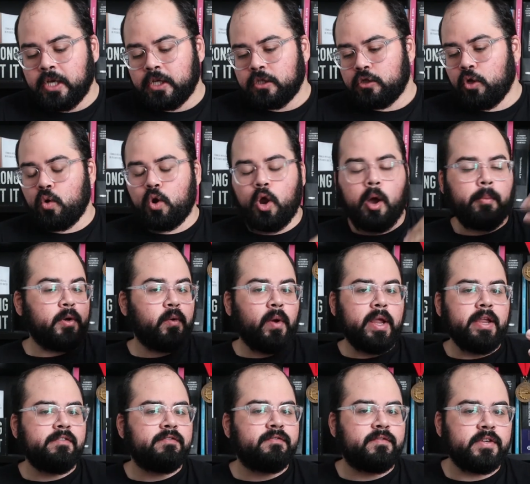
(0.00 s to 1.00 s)
So
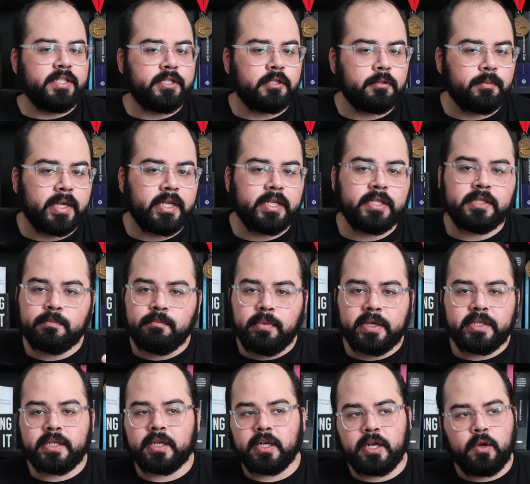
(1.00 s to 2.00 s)
copyright infringement is
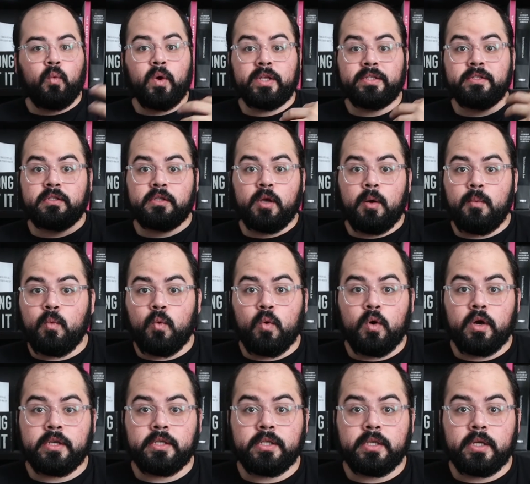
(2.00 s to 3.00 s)
basically when
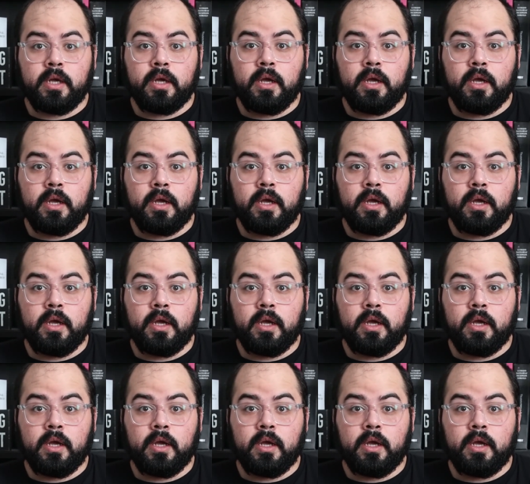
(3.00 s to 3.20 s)
someone